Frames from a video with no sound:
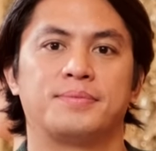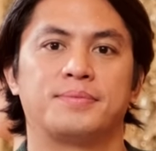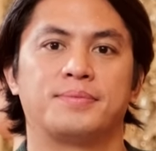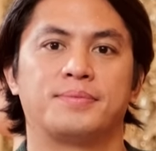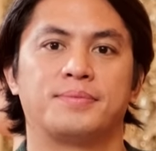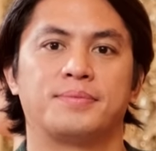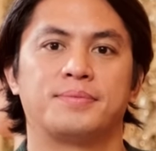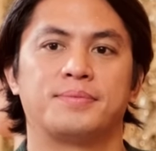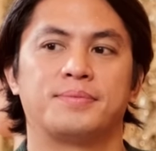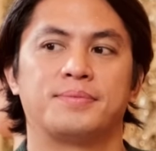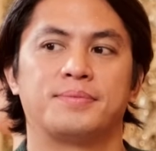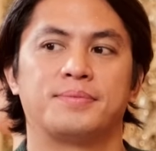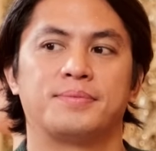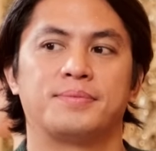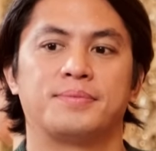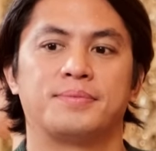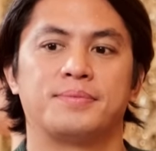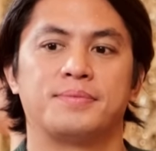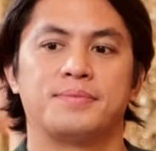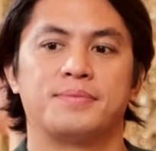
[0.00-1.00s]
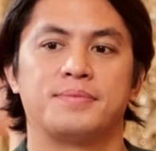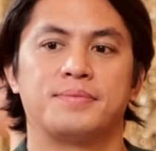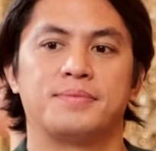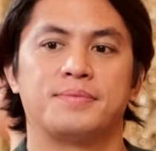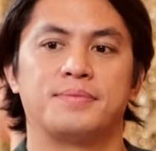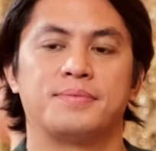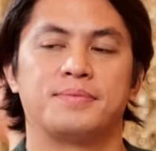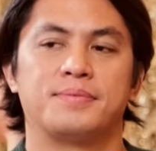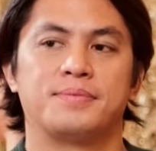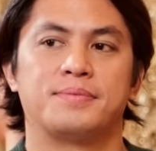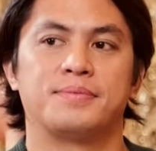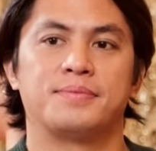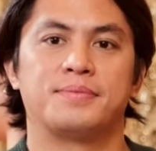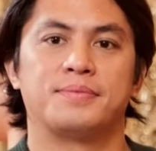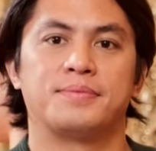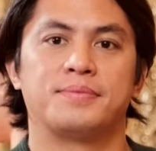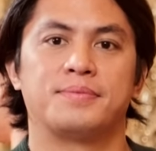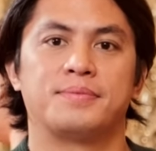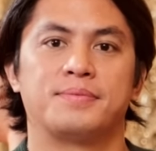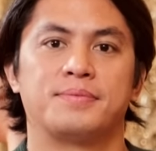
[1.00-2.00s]

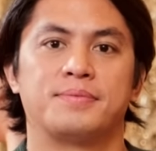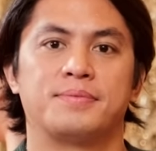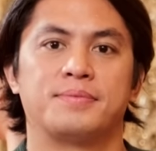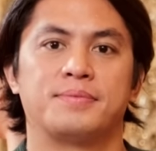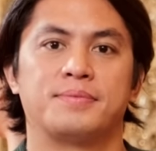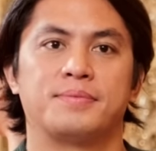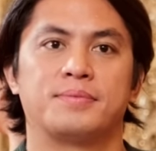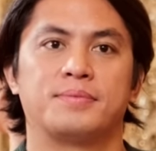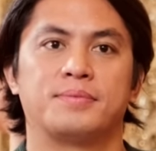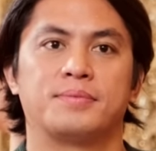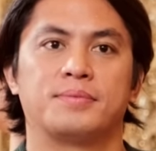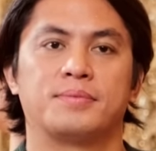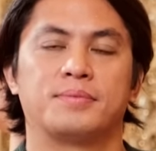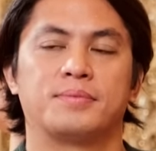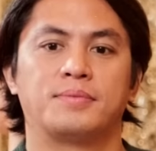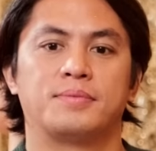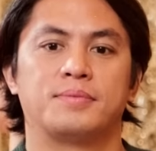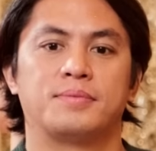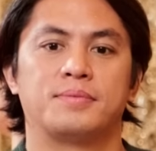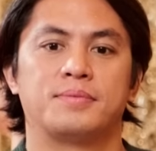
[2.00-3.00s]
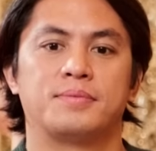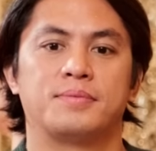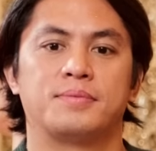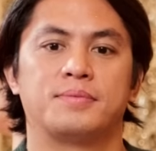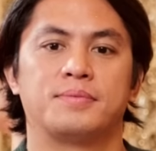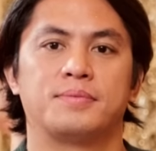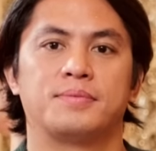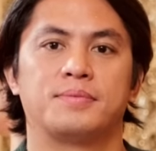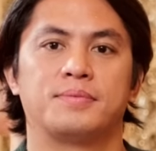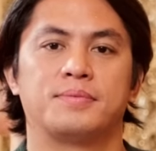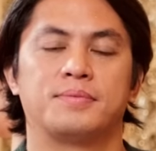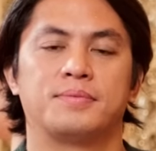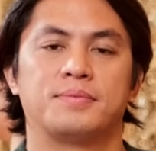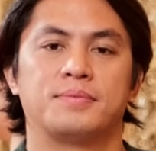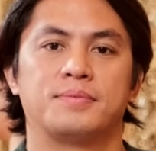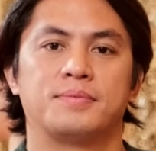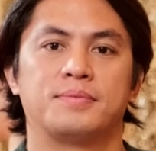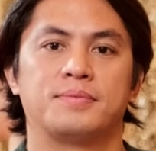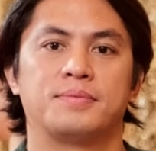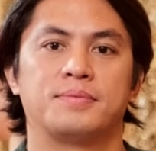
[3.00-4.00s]

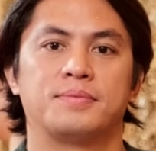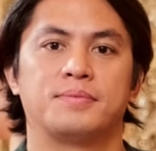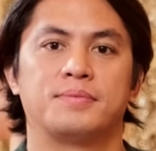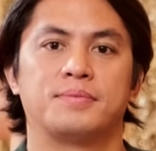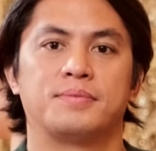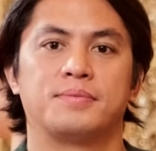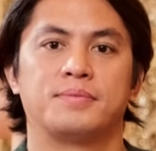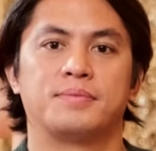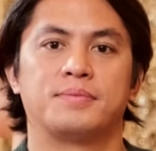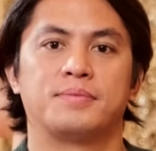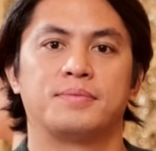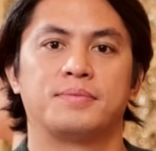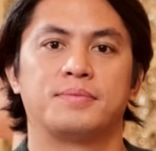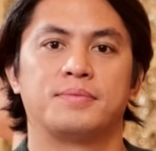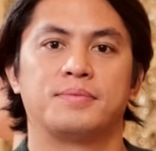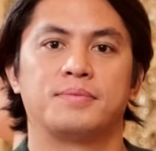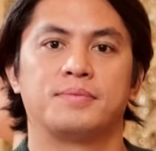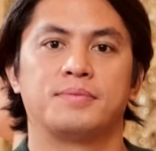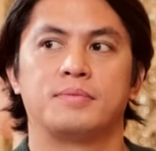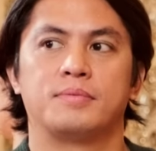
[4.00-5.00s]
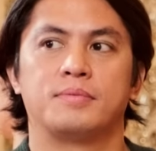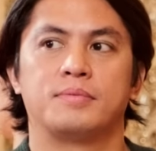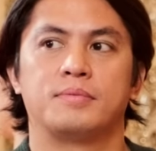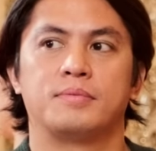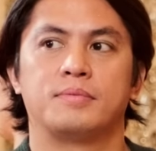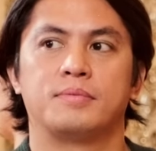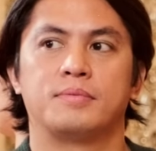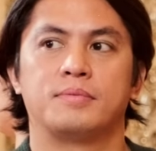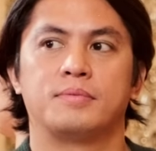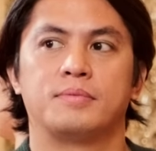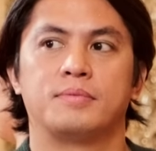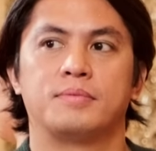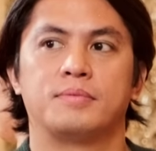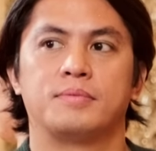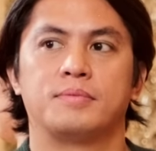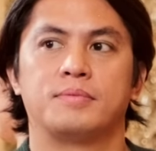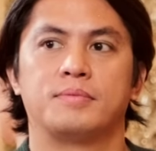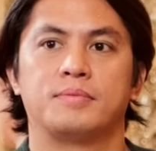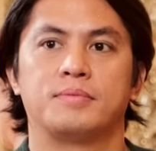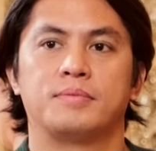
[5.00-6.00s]

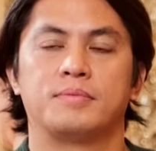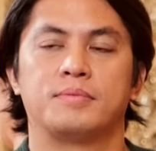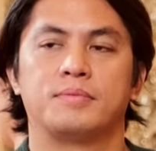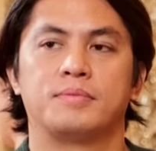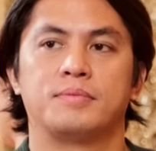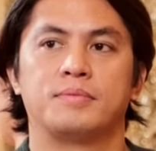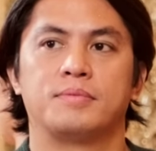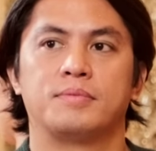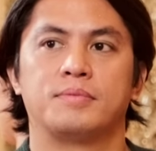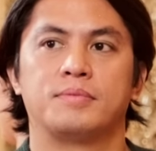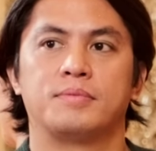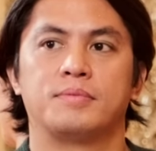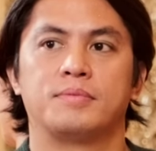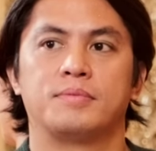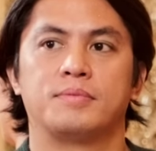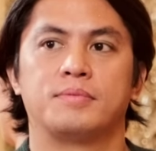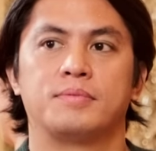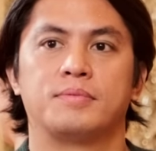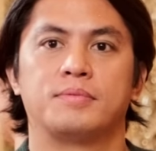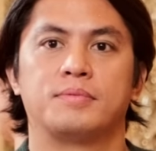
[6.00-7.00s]
(not speaking)